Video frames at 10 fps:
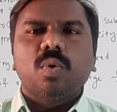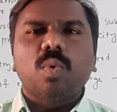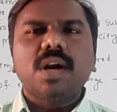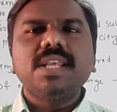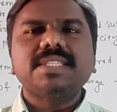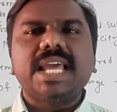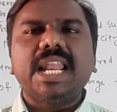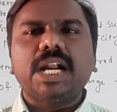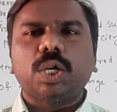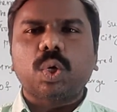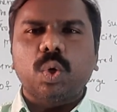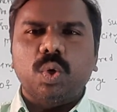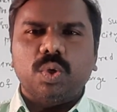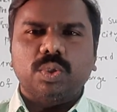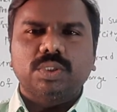What is
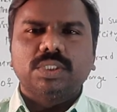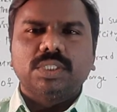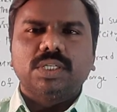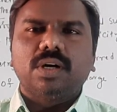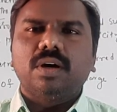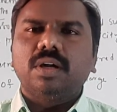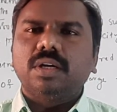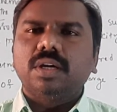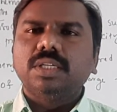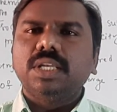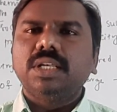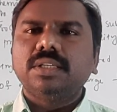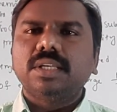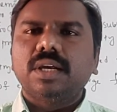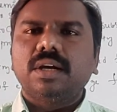electrode? Uh, uh
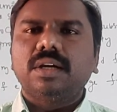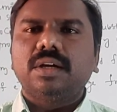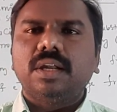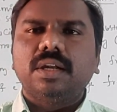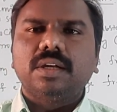in uh,